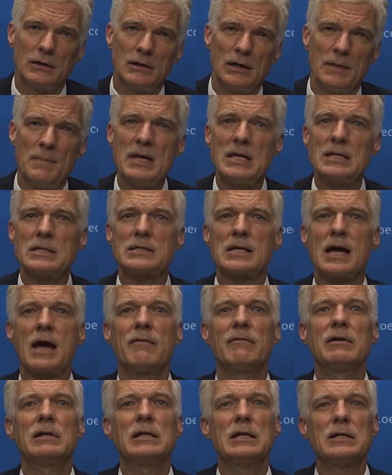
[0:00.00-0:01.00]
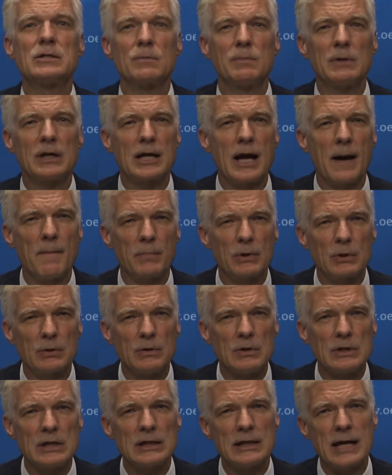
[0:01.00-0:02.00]
means that we need to become
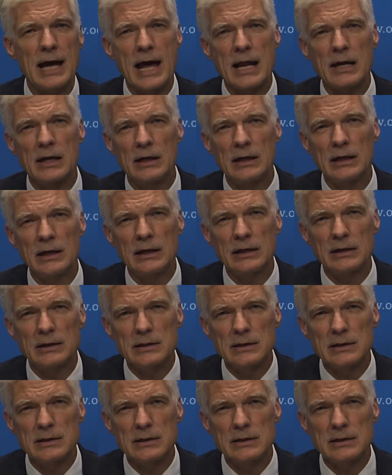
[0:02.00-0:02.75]
good in handling